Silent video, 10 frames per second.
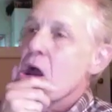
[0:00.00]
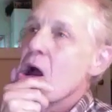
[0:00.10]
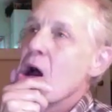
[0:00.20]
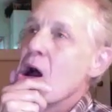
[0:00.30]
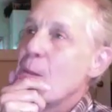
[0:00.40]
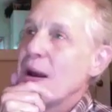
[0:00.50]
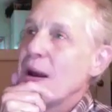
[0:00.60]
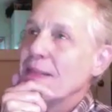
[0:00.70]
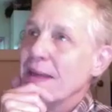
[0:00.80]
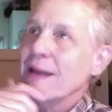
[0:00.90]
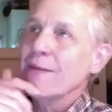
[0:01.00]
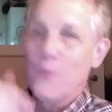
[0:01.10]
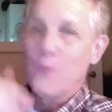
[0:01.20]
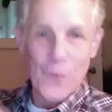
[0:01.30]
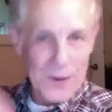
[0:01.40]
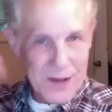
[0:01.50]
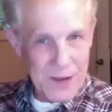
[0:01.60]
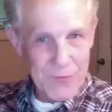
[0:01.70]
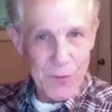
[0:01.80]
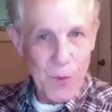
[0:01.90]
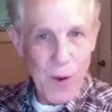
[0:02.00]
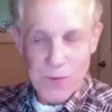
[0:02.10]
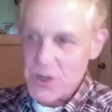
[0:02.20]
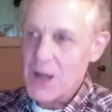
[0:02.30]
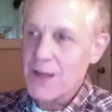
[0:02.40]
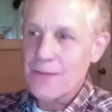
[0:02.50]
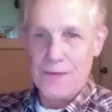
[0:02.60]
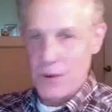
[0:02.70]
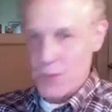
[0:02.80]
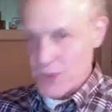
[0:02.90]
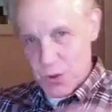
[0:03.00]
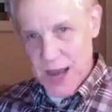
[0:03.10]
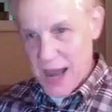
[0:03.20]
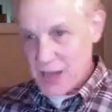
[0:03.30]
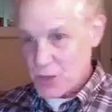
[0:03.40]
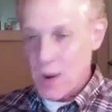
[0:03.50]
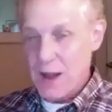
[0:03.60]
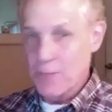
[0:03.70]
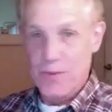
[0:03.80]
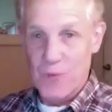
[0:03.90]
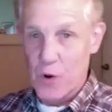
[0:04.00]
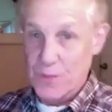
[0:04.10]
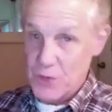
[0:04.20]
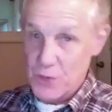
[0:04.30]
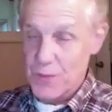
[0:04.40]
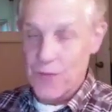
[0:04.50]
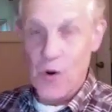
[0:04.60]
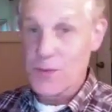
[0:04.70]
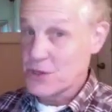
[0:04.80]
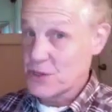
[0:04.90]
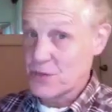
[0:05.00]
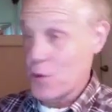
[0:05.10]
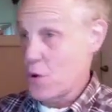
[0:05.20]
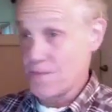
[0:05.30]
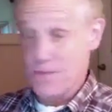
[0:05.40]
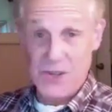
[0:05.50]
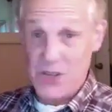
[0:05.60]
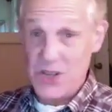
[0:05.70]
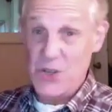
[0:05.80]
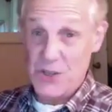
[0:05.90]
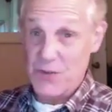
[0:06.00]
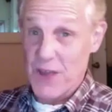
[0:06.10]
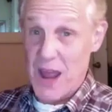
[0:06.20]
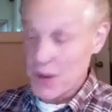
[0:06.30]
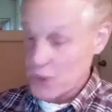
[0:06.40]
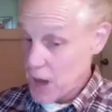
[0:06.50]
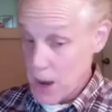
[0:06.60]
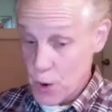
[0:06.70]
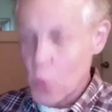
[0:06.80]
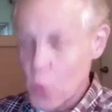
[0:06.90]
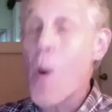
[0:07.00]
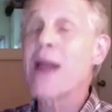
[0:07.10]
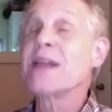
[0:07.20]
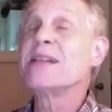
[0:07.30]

But then when Come From Away was done, the original cast went and performed 2 performances for the citizens of Gander, and who went